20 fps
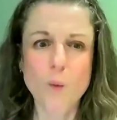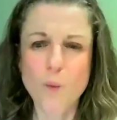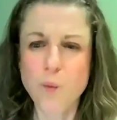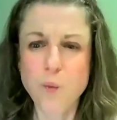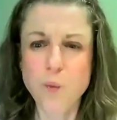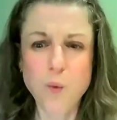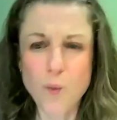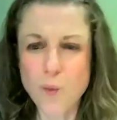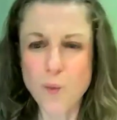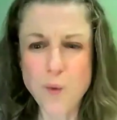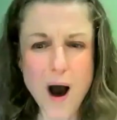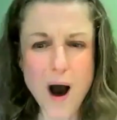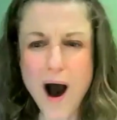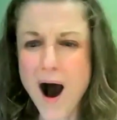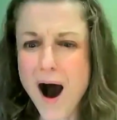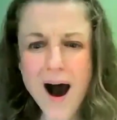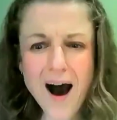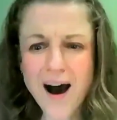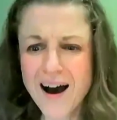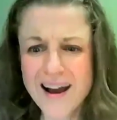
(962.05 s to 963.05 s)

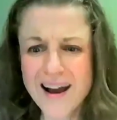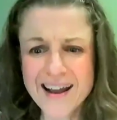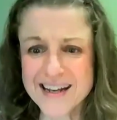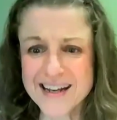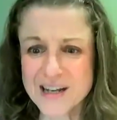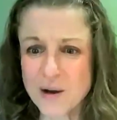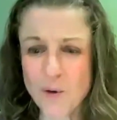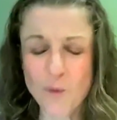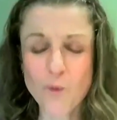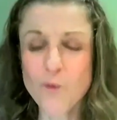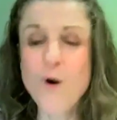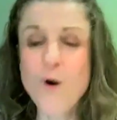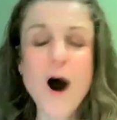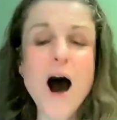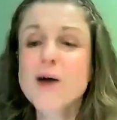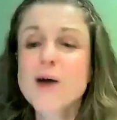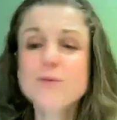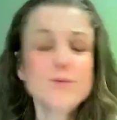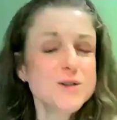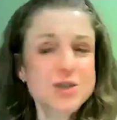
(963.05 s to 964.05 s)
why?
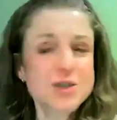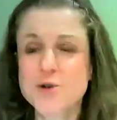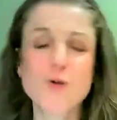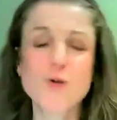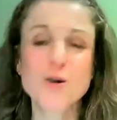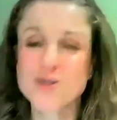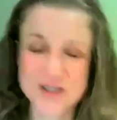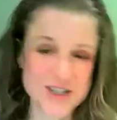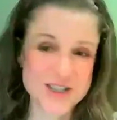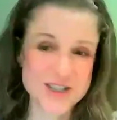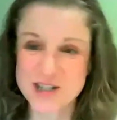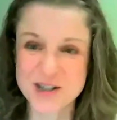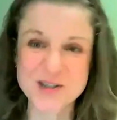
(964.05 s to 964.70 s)
Why would you want